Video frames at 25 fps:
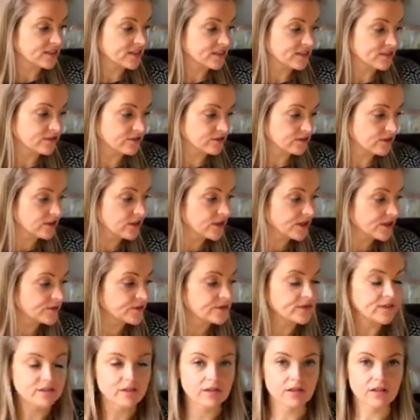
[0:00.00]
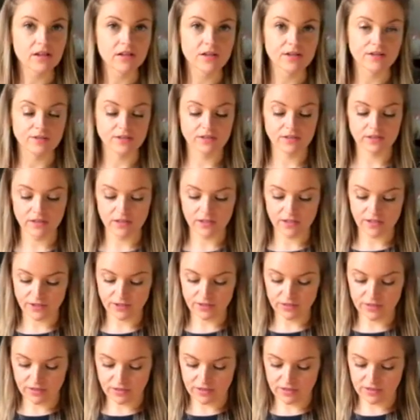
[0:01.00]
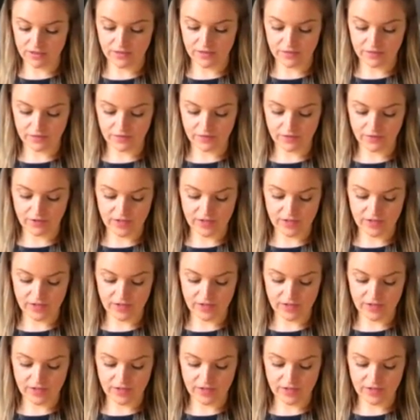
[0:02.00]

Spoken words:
She does loads and loads and loads of